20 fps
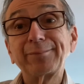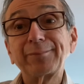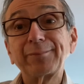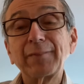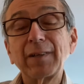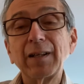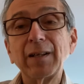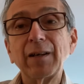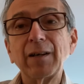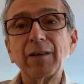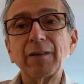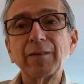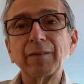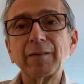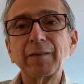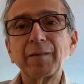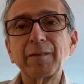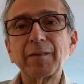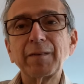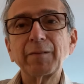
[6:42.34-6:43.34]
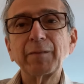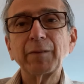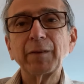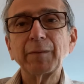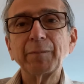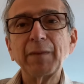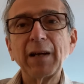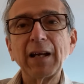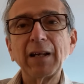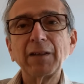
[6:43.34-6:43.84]
you know, we'll
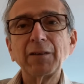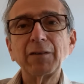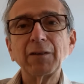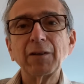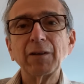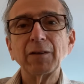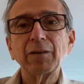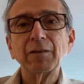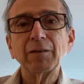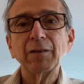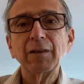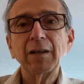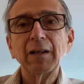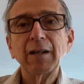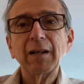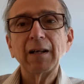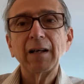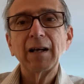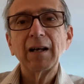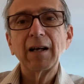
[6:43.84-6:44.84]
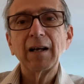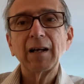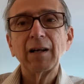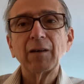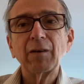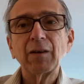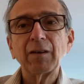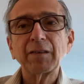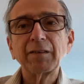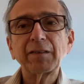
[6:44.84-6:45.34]
make do.
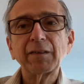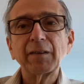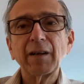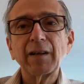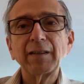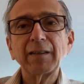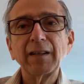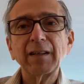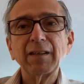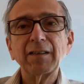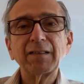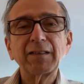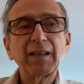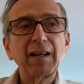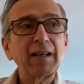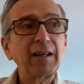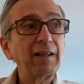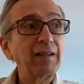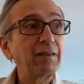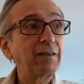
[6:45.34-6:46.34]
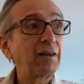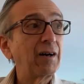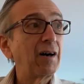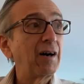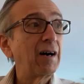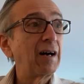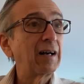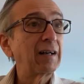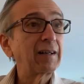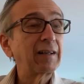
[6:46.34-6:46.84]
Also, I think it's getting
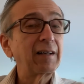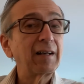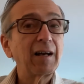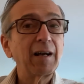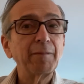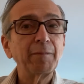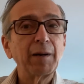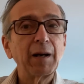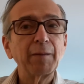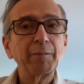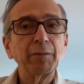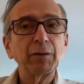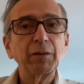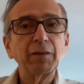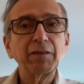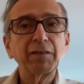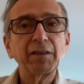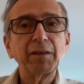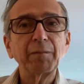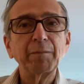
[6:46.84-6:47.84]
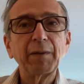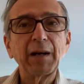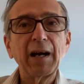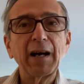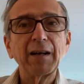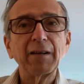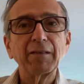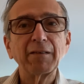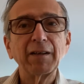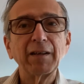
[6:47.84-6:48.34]
dark and I'm losing
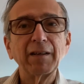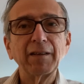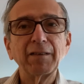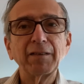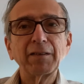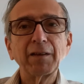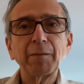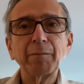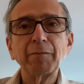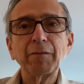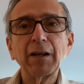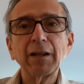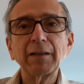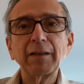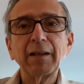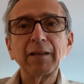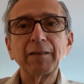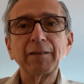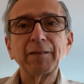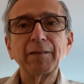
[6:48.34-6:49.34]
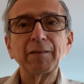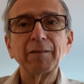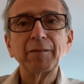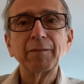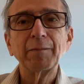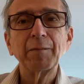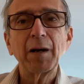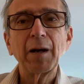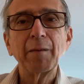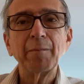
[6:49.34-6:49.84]
battery. So I'm really
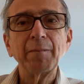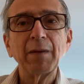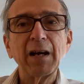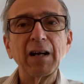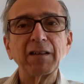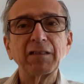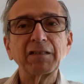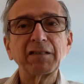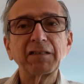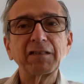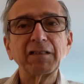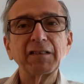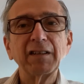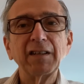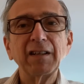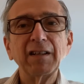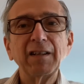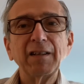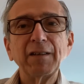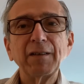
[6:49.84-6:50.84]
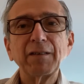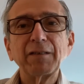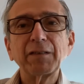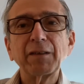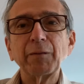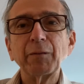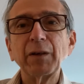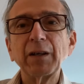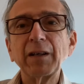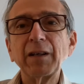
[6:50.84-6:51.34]
a mess.
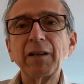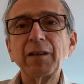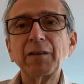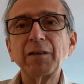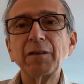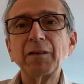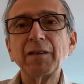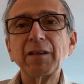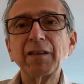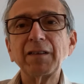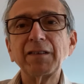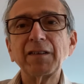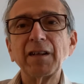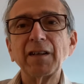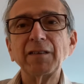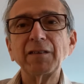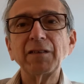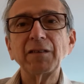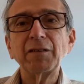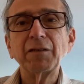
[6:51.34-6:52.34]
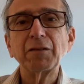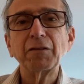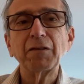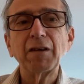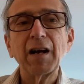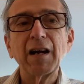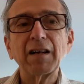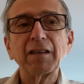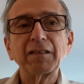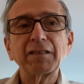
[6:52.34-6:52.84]
So we're going to do this under
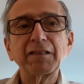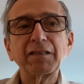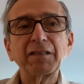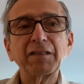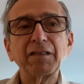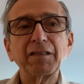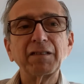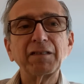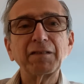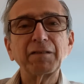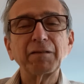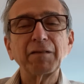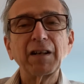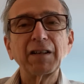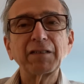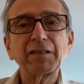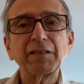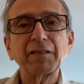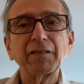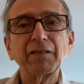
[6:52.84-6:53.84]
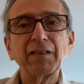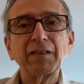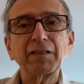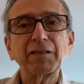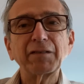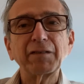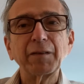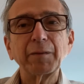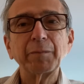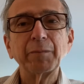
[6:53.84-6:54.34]
duress, this rest of
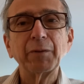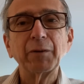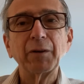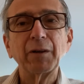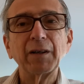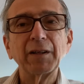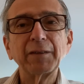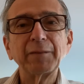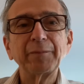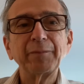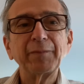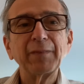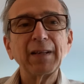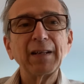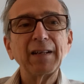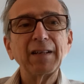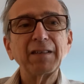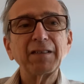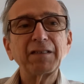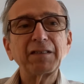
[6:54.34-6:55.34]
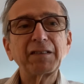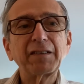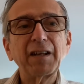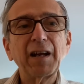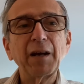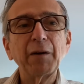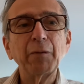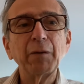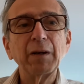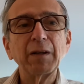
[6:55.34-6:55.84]
this report.
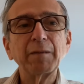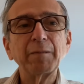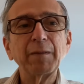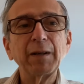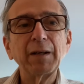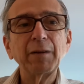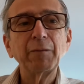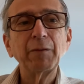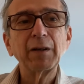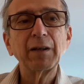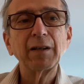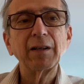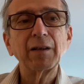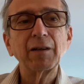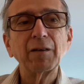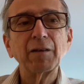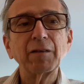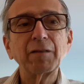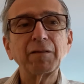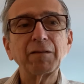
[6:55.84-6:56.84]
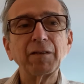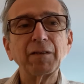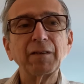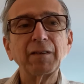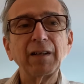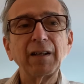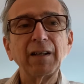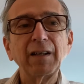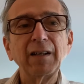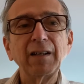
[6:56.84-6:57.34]
Stay with me. We're going to go through
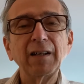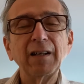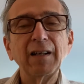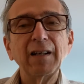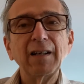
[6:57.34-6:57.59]
the